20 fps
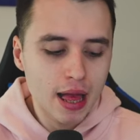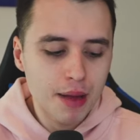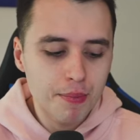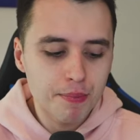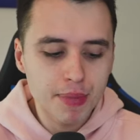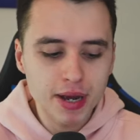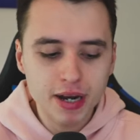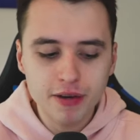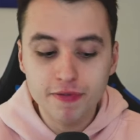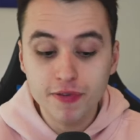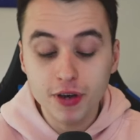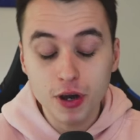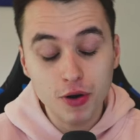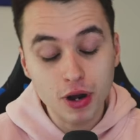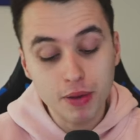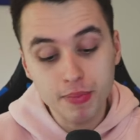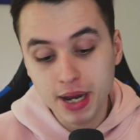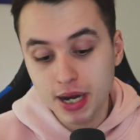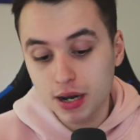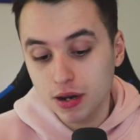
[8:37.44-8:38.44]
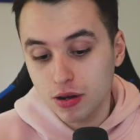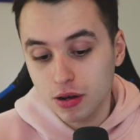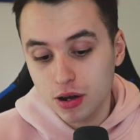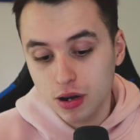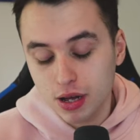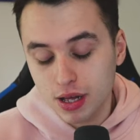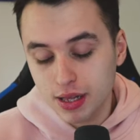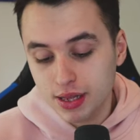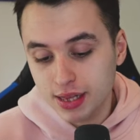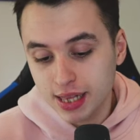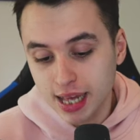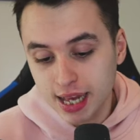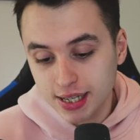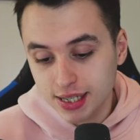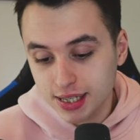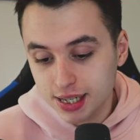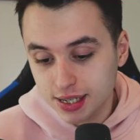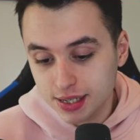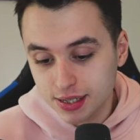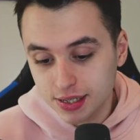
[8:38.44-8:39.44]
Midfield, I mean,
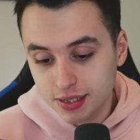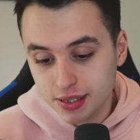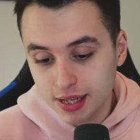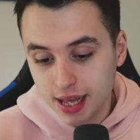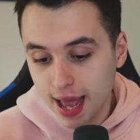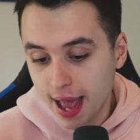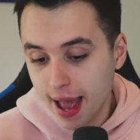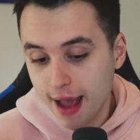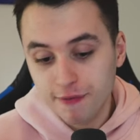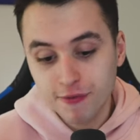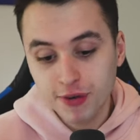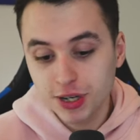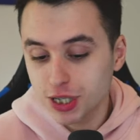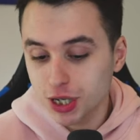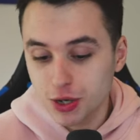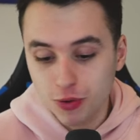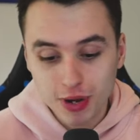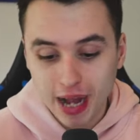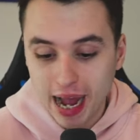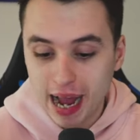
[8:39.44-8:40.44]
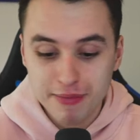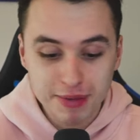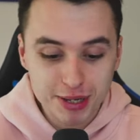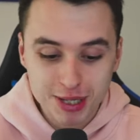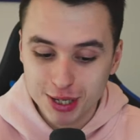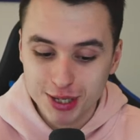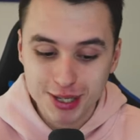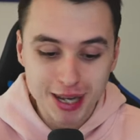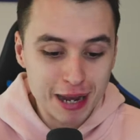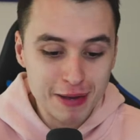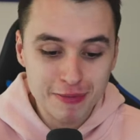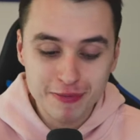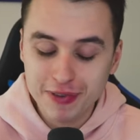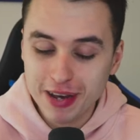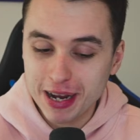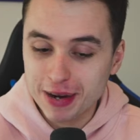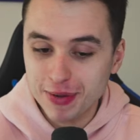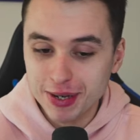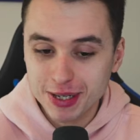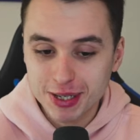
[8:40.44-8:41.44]
this is every single game. It's the same
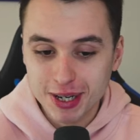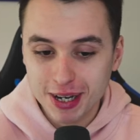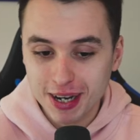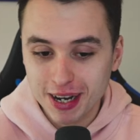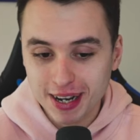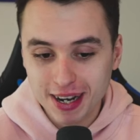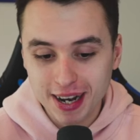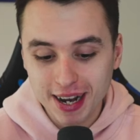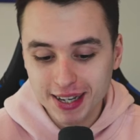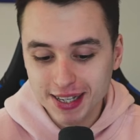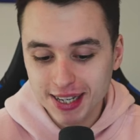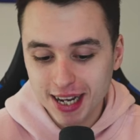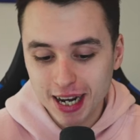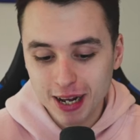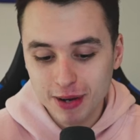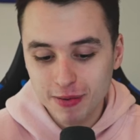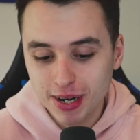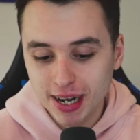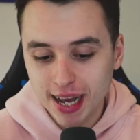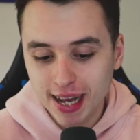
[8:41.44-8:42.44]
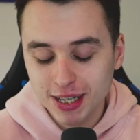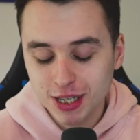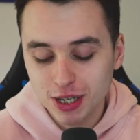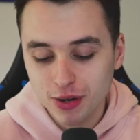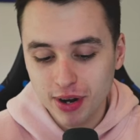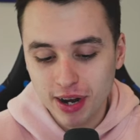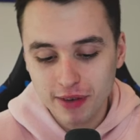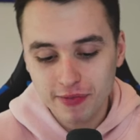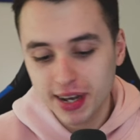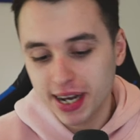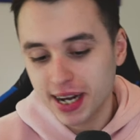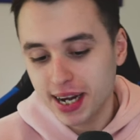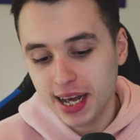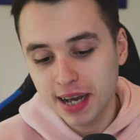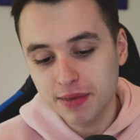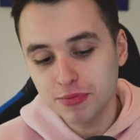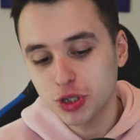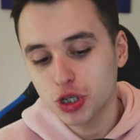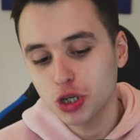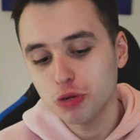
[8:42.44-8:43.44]
thing, which Caicedo and Enzo, and I think
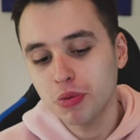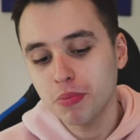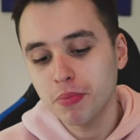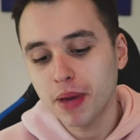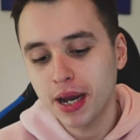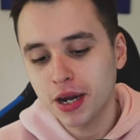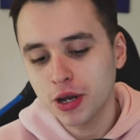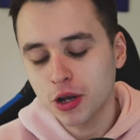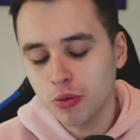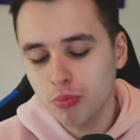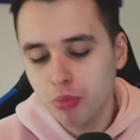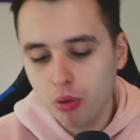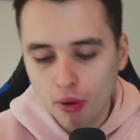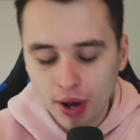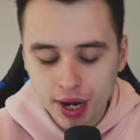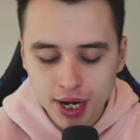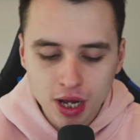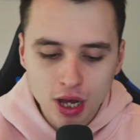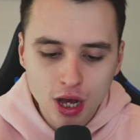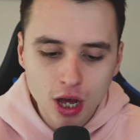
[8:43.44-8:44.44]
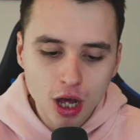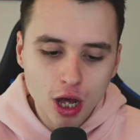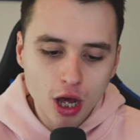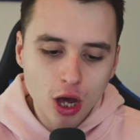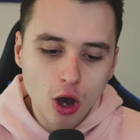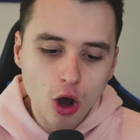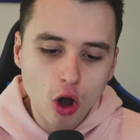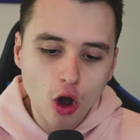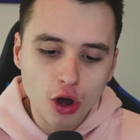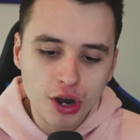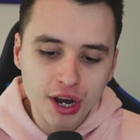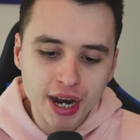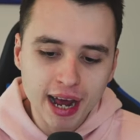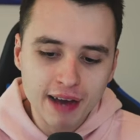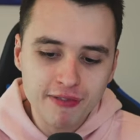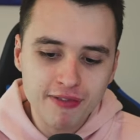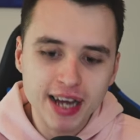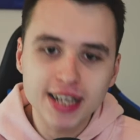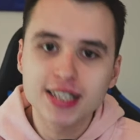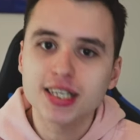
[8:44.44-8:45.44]
Liam Toomey made a good point on an
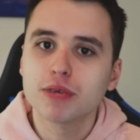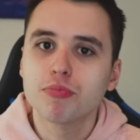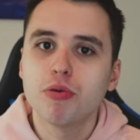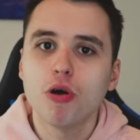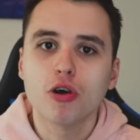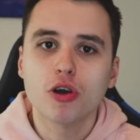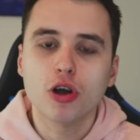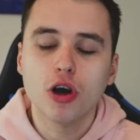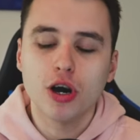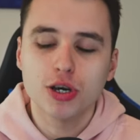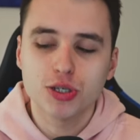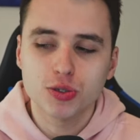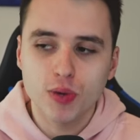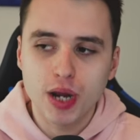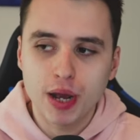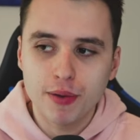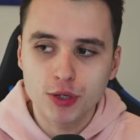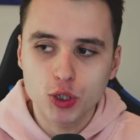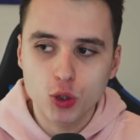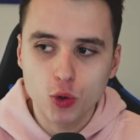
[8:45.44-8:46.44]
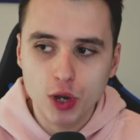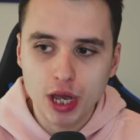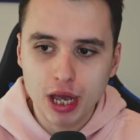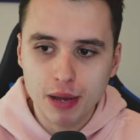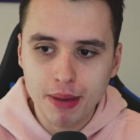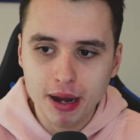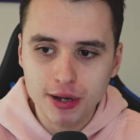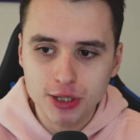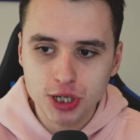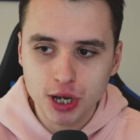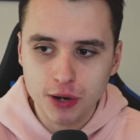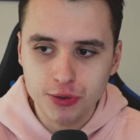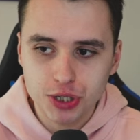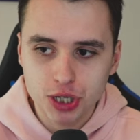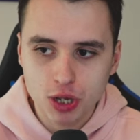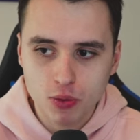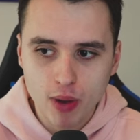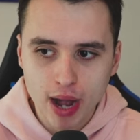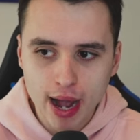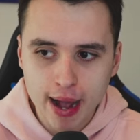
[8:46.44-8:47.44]
Athletic podcast where they were talking about
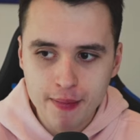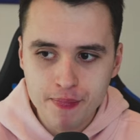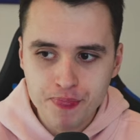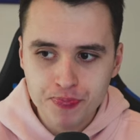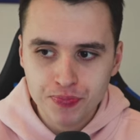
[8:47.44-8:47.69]
Chelsea, where